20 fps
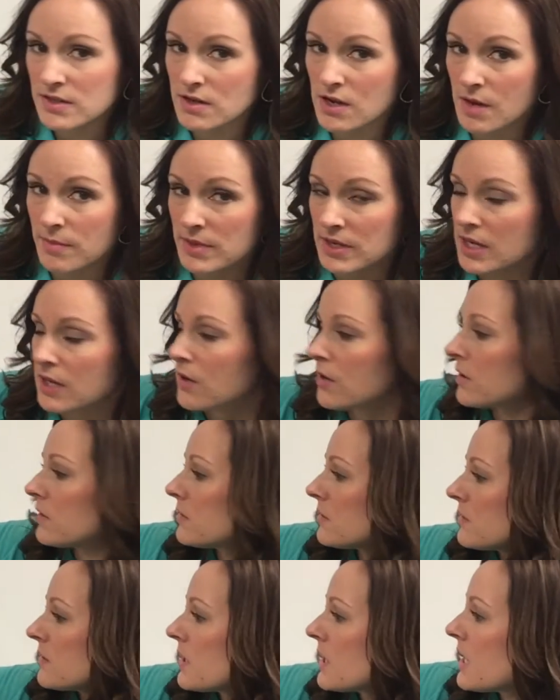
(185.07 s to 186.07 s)

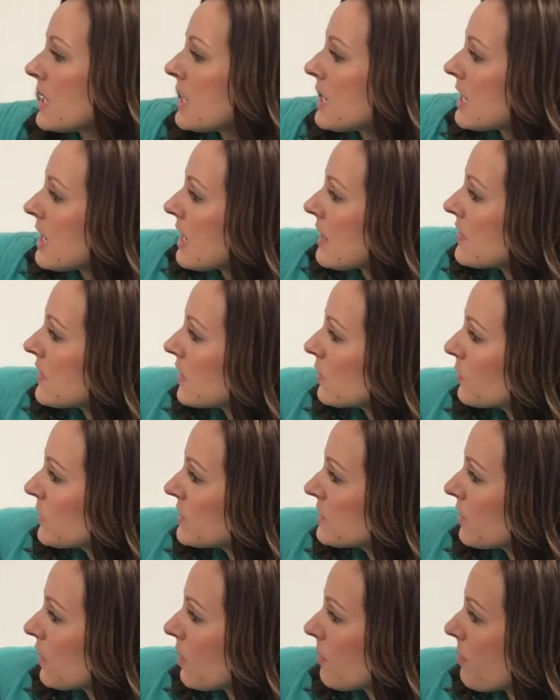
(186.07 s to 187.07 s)
denominators. And then we
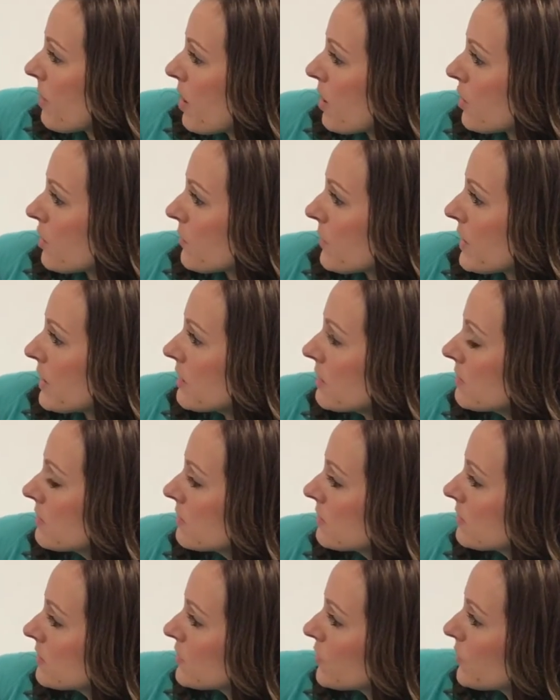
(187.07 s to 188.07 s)
did our borrowing.
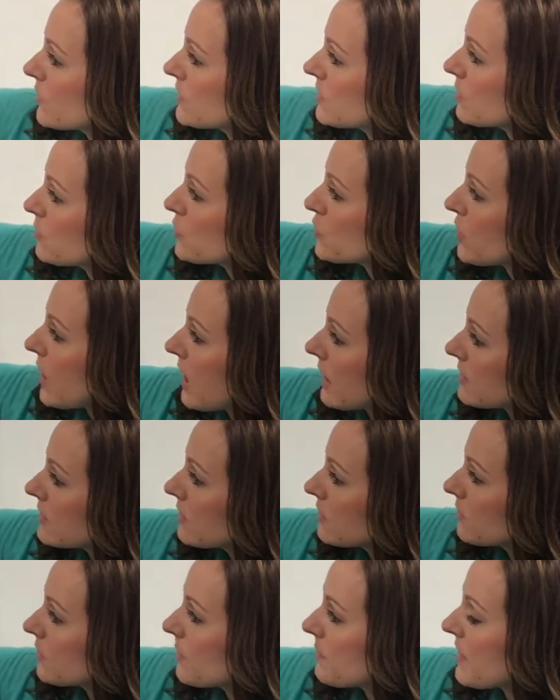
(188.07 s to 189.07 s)
So we
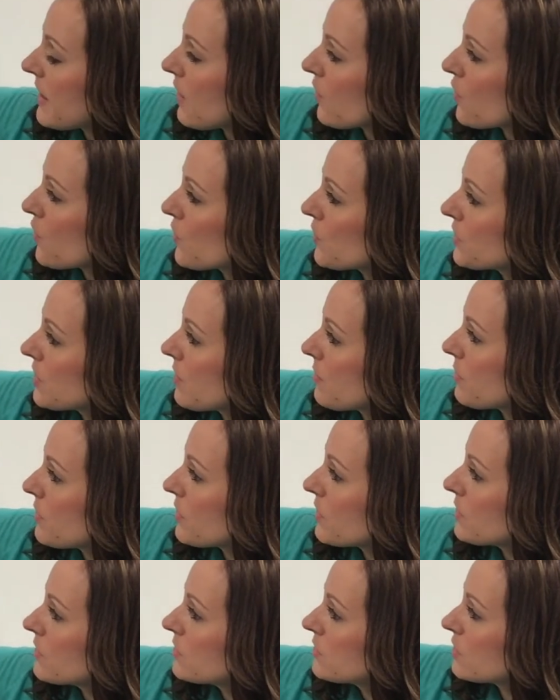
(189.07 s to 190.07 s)
subtracted from that whole
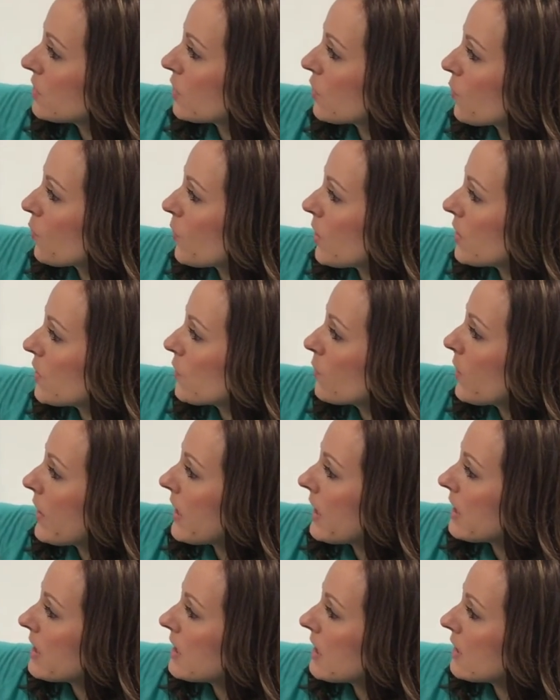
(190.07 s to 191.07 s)
number, took 1
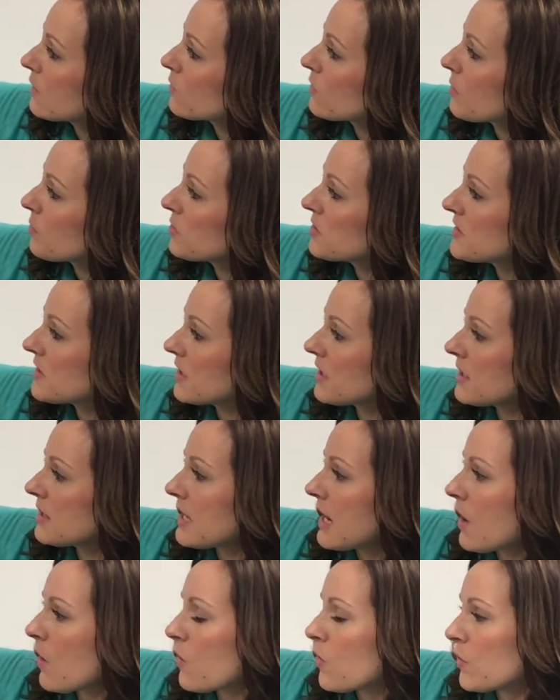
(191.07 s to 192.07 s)
away and represented
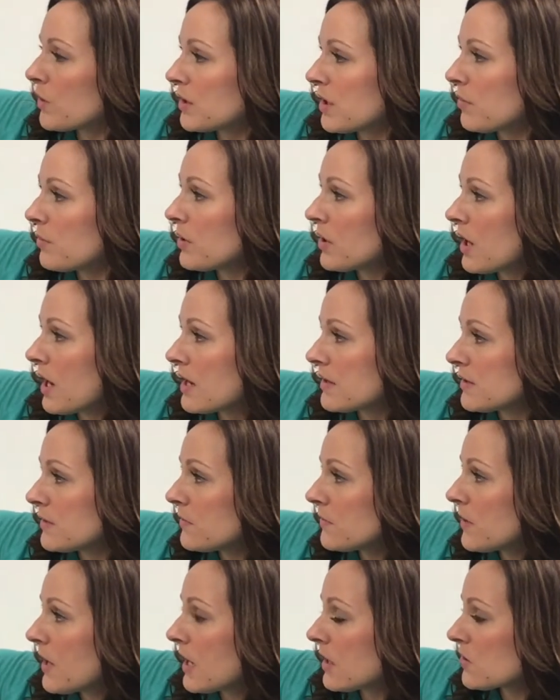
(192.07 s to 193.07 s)
that whole number as a
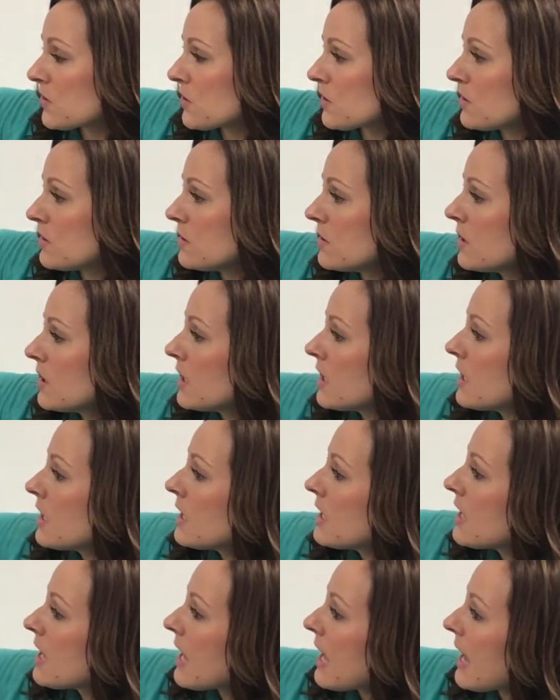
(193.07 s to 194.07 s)
fraction,
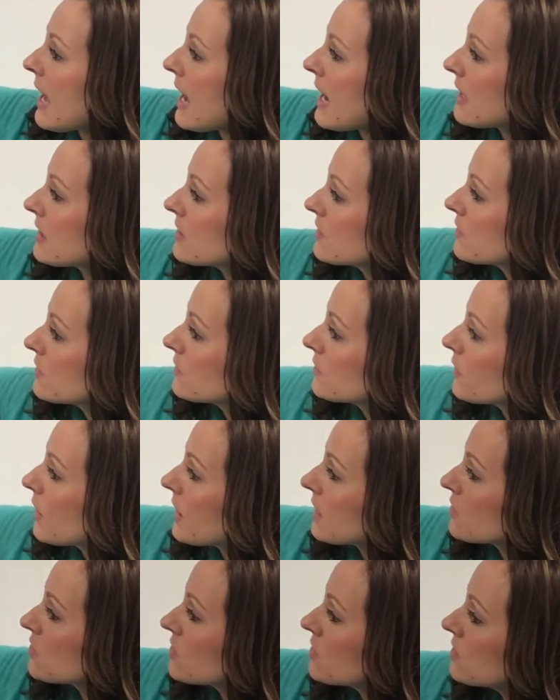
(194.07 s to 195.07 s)
added the
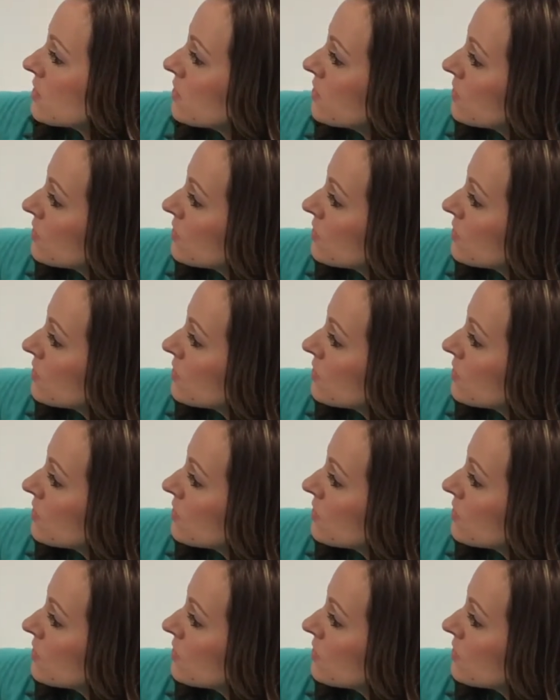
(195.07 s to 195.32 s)
fraction